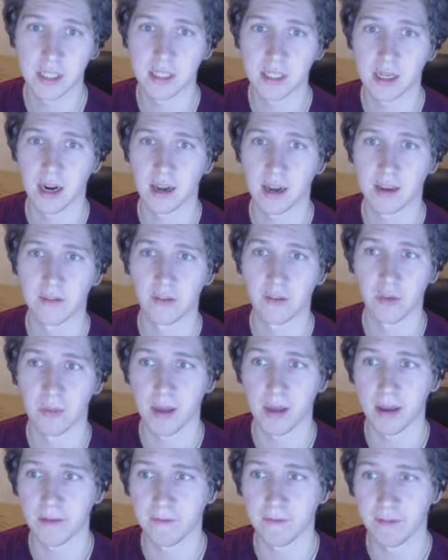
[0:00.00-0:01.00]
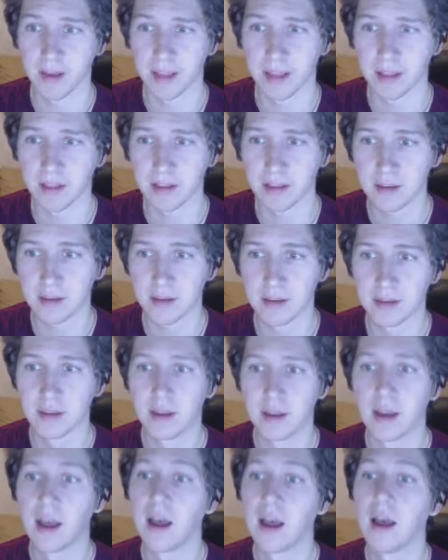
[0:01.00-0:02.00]
like if you're playing Finn,
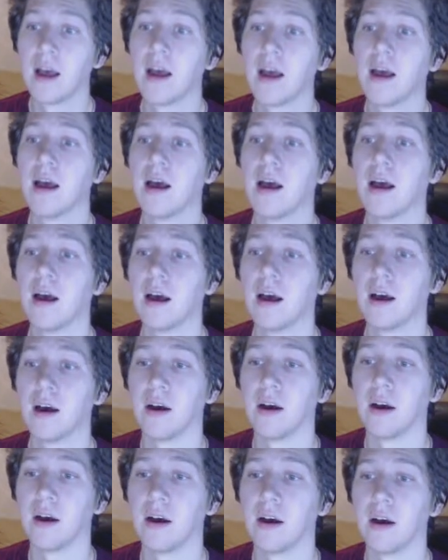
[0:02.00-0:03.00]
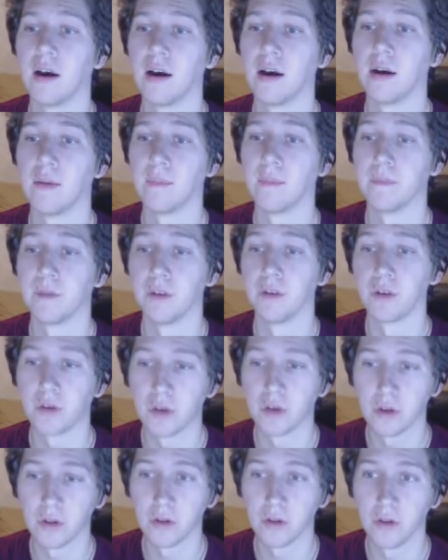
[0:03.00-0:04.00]
you
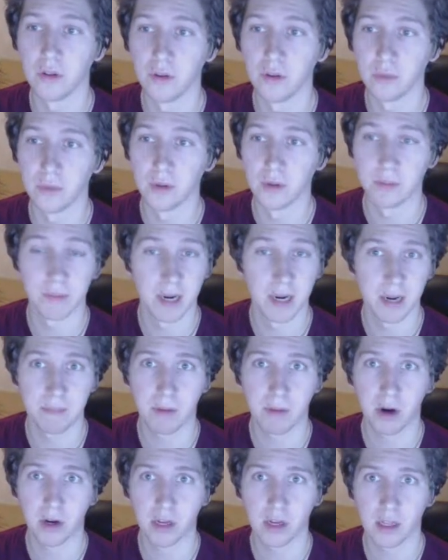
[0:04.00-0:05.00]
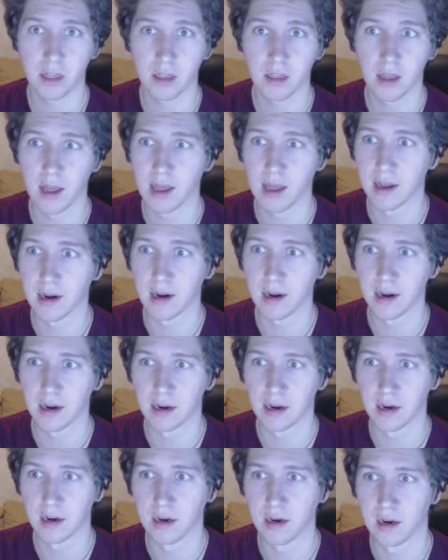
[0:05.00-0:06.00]
could, with Pickpocket
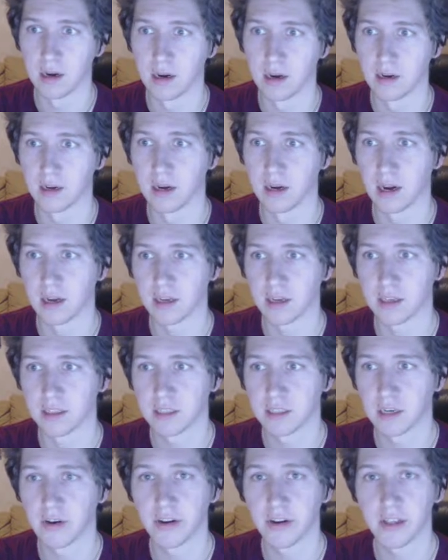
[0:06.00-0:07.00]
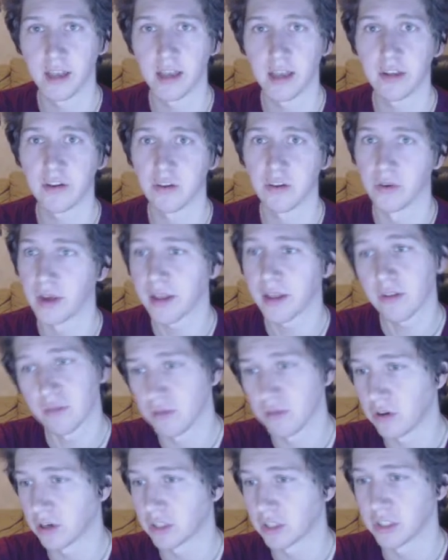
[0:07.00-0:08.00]
and the Lucky Cigarette Case, you get to
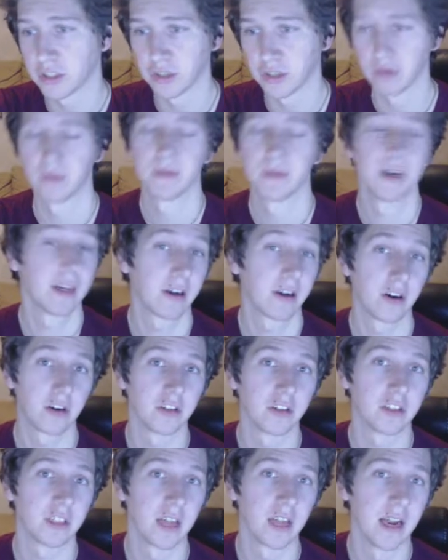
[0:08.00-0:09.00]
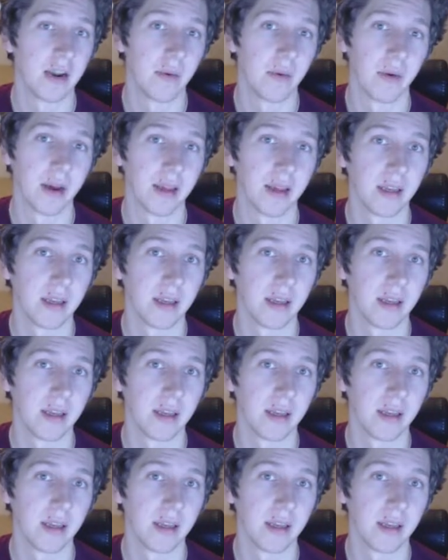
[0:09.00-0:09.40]
draw so many cards anyway.